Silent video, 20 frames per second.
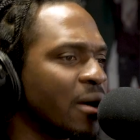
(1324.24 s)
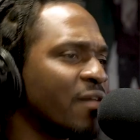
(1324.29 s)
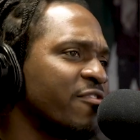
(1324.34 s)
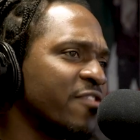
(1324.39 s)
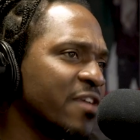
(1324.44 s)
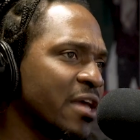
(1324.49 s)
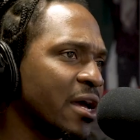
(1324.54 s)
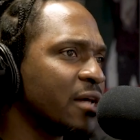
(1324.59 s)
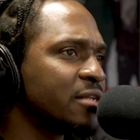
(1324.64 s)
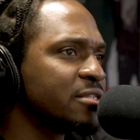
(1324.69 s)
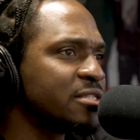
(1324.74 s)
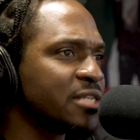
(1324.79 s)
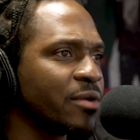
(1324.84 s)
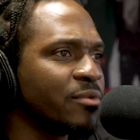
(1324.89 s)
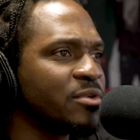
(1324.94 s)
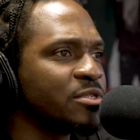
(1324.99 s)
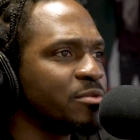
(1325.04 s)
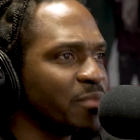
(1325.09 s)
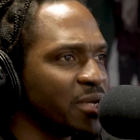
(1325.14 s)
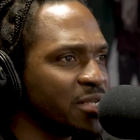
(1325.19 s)
fiance
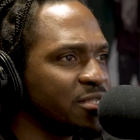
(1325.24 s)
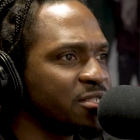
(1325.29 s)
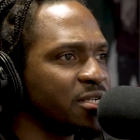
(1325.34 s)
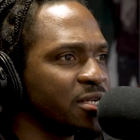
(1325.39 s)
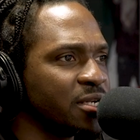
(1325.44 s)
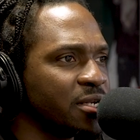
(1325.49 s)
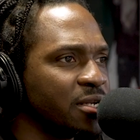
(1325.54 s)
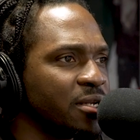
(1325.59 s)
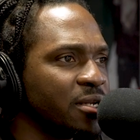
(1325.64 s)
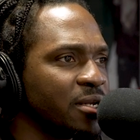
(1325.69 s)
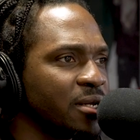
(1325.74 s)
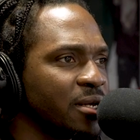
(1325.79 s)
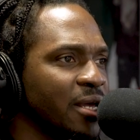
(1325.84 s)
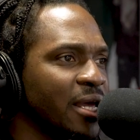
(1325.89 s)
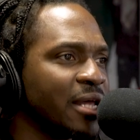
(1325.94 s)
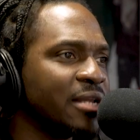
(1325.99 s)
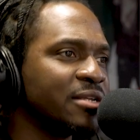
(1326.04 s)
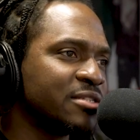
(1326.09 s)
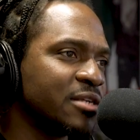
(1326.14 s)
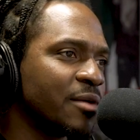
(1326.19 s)
was mentioned
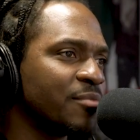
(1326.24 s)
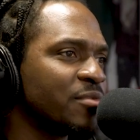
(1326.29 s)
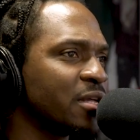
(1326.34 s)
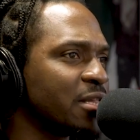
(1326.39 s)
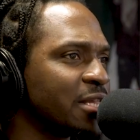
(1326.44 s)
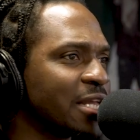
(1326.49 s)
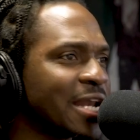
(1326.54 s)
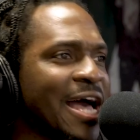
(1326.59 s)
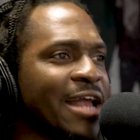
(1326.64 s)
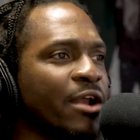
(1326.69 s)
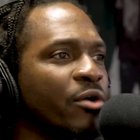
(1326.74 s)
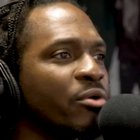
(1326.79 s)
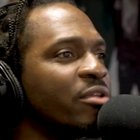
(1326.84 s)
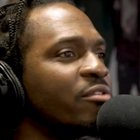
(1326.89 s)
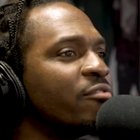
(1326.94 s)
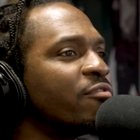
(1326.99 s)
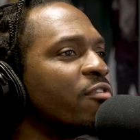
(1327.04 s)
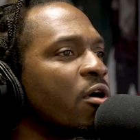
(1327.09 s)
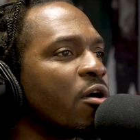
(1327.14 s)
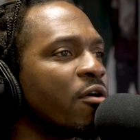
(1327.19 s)
in something that I don't
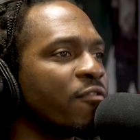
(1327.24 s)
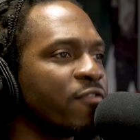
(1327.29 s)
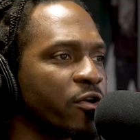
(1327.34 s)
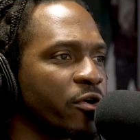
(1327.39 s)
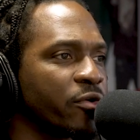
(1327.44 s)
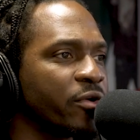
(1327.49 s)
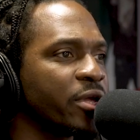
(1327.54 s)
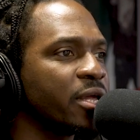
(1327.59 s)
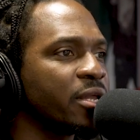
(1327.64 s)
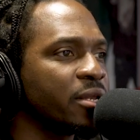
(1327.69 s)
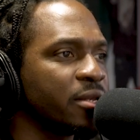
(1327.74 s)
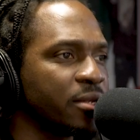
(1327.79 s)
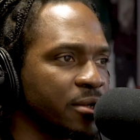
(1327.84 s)
involve her in.